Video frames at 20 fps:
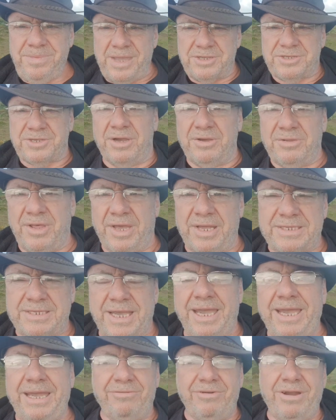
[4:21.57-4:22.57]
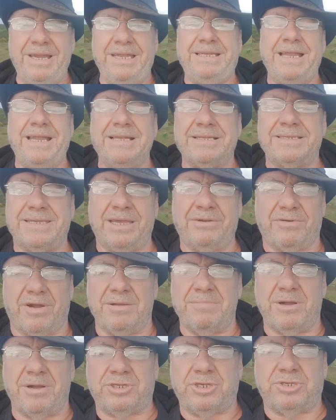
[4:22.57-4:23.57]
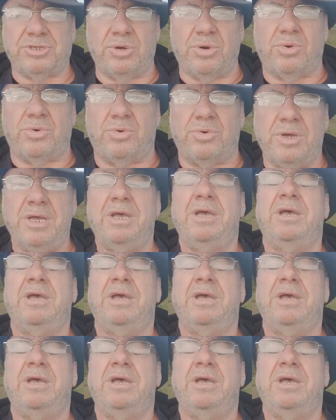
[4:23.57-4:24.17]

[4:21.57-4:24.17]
so that it really didn't take very much at all